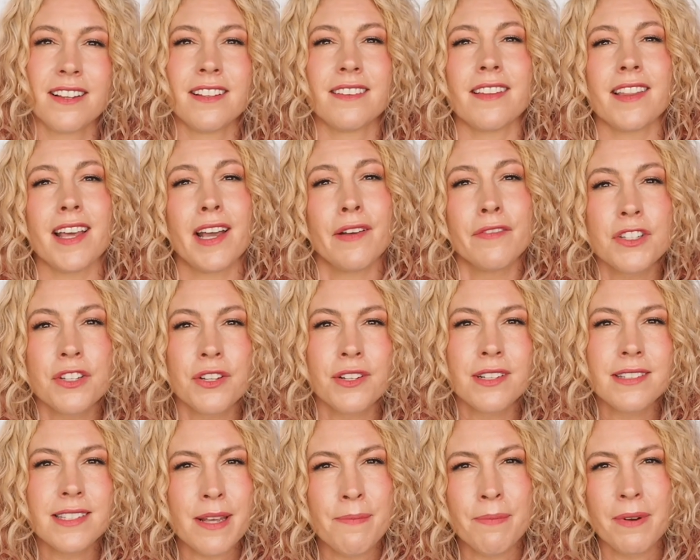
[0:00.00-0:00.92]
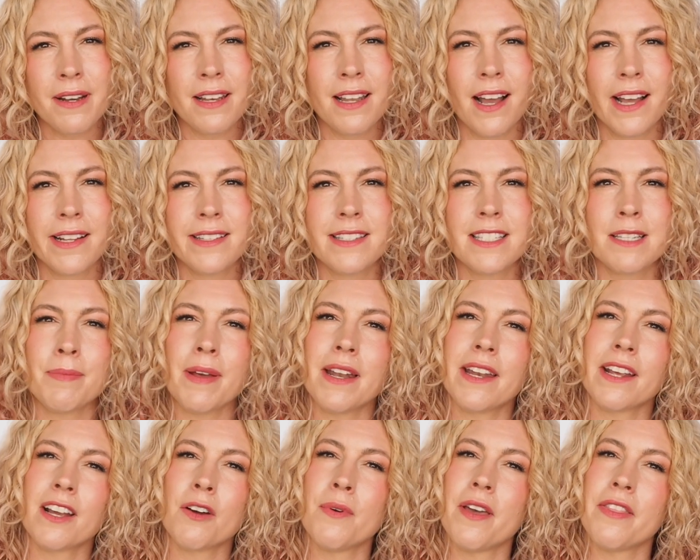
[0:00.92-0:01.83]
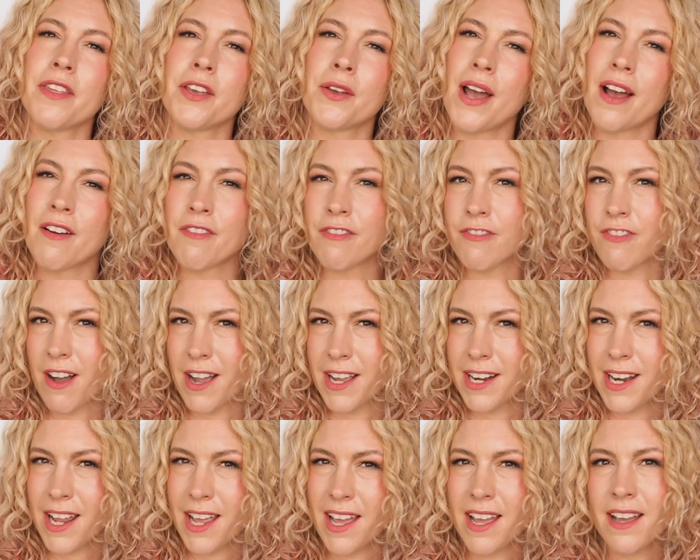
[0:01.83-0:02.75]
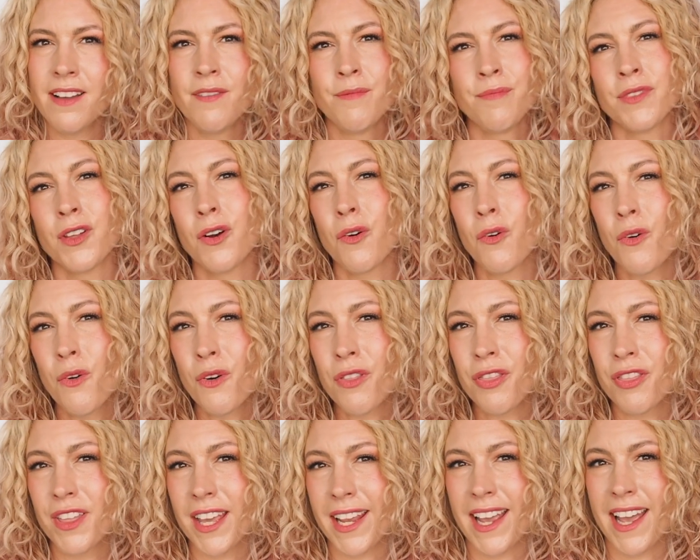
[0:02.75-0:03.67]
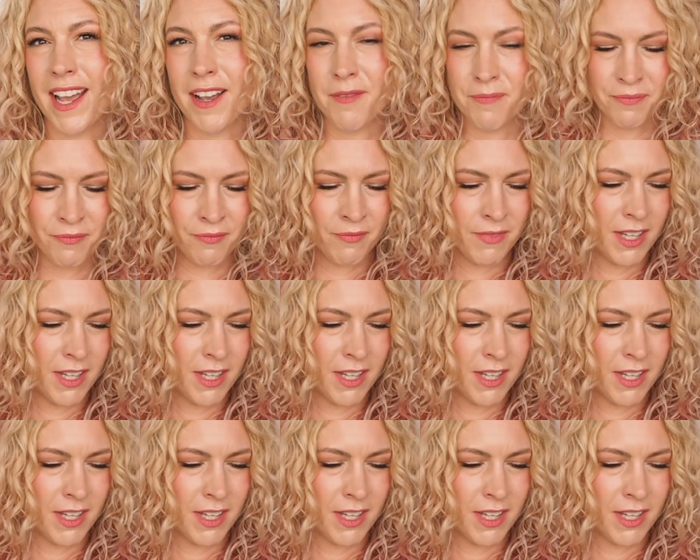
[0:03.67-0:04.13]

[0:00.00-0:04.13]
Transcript: So they have two separate lines depending on whether you have fine hair or thick hair.